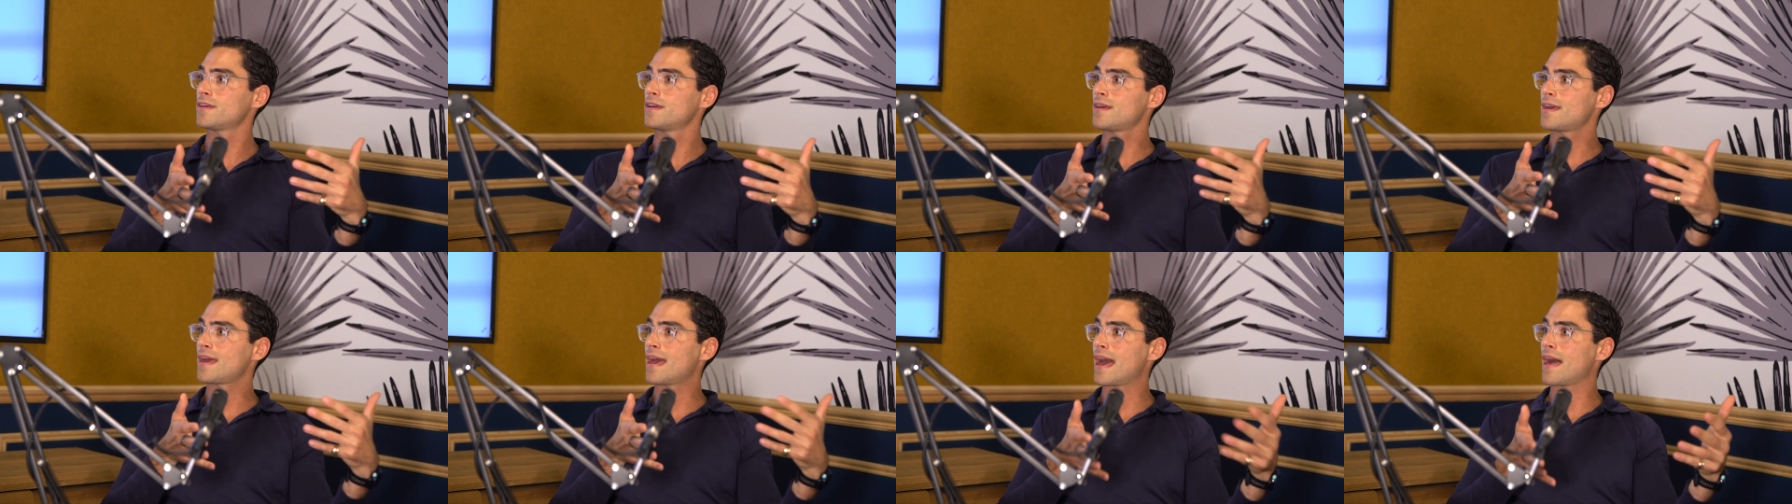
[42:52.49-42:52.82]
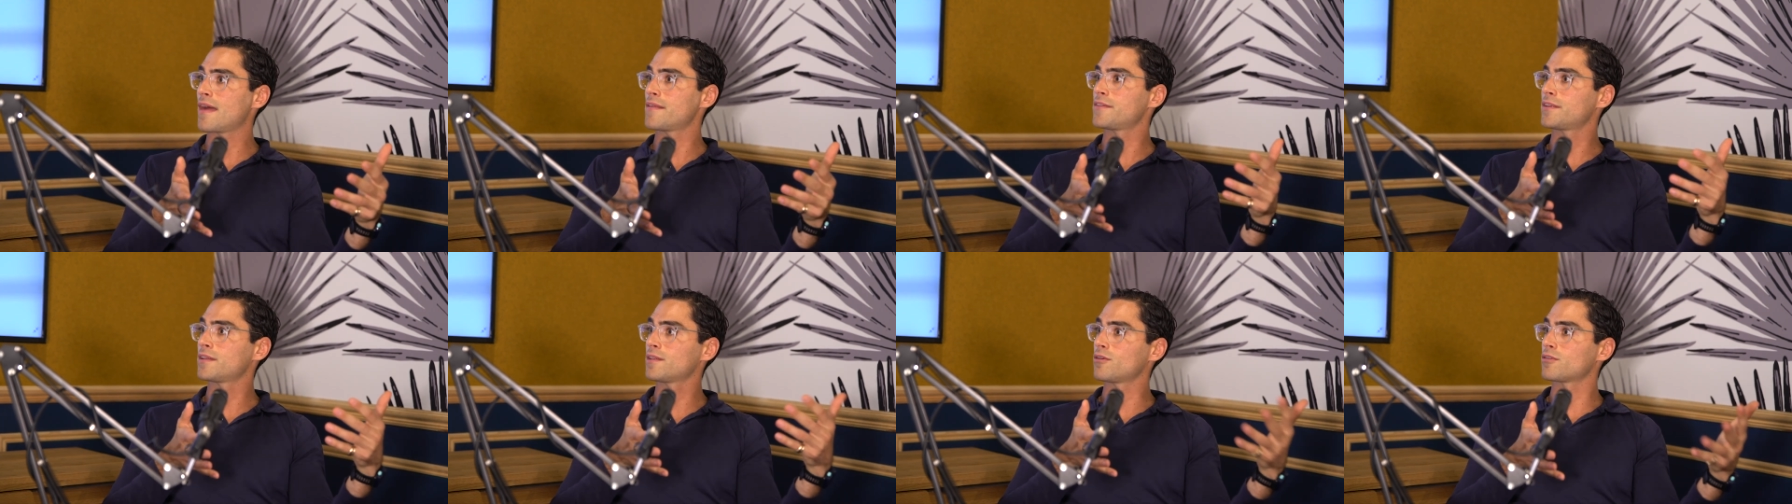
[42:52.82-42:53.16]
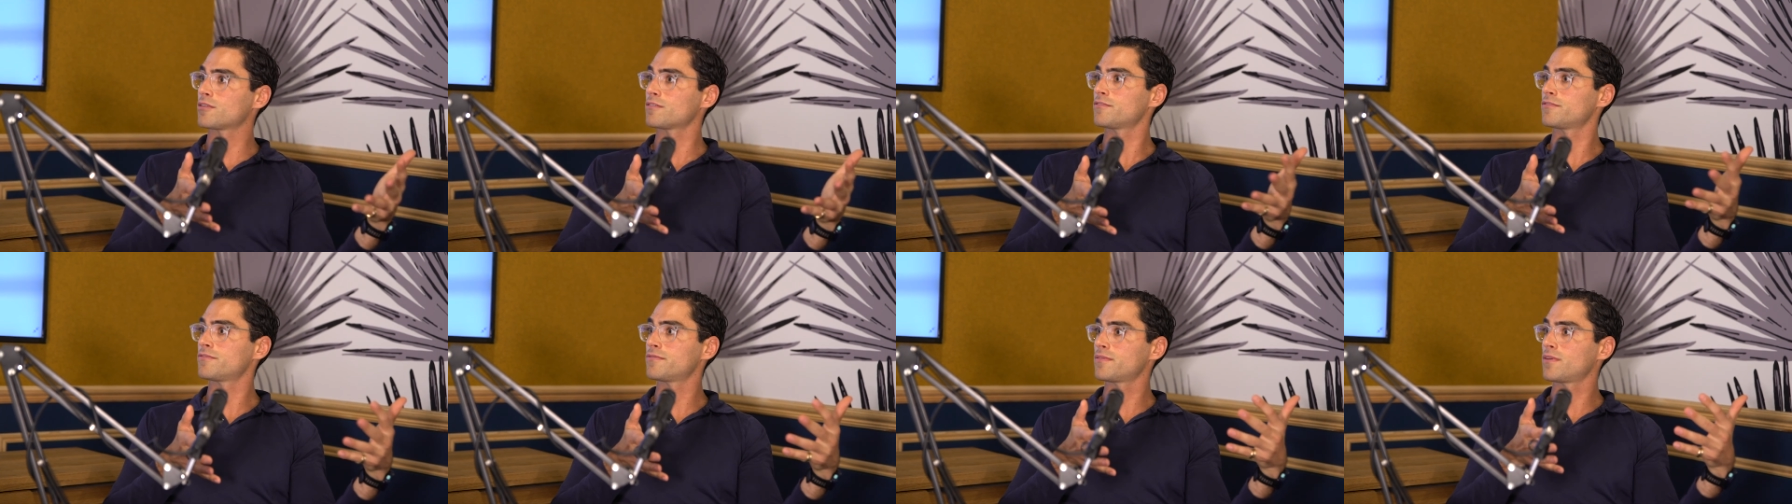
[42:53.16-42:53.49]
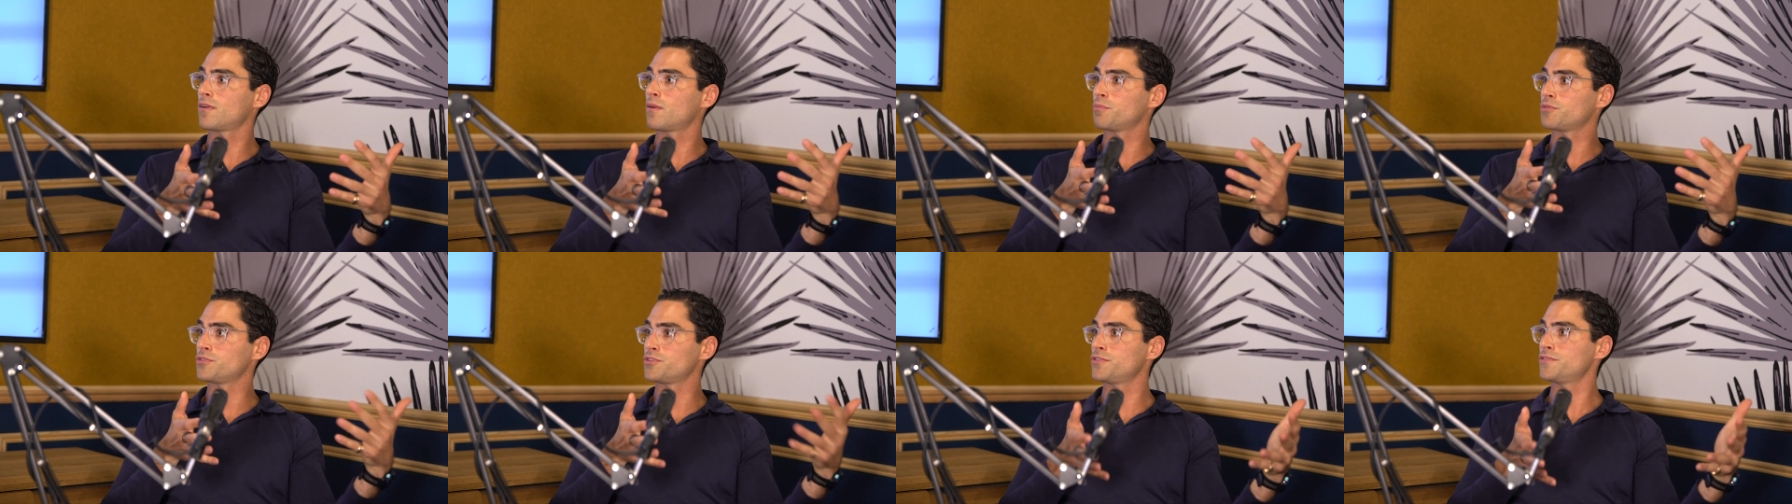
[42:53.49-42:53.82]
had a lot of
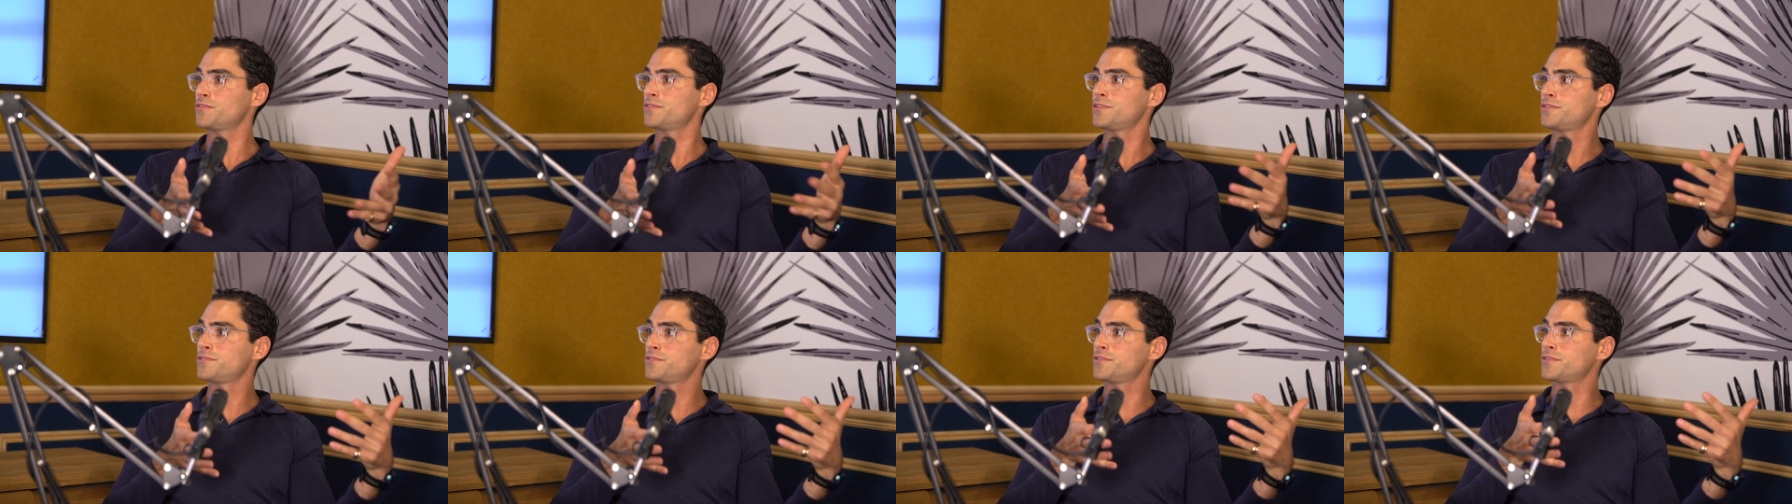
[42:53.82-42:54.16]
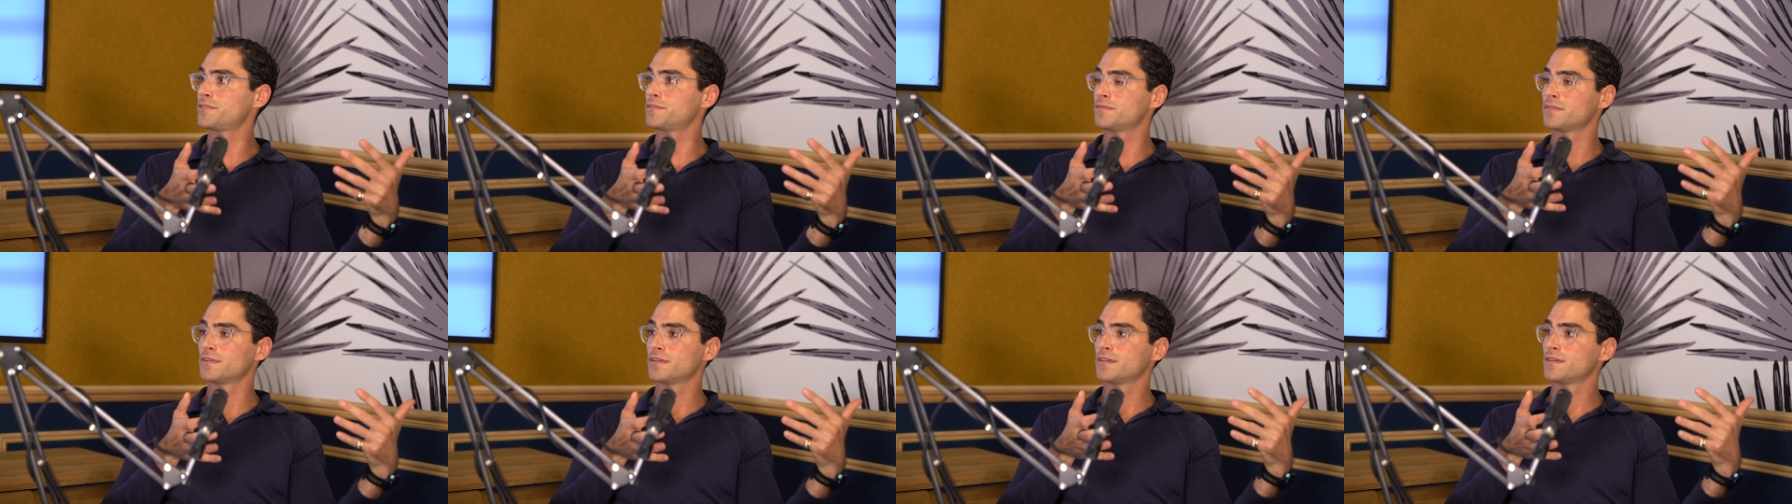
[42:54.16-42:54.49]
opportunity to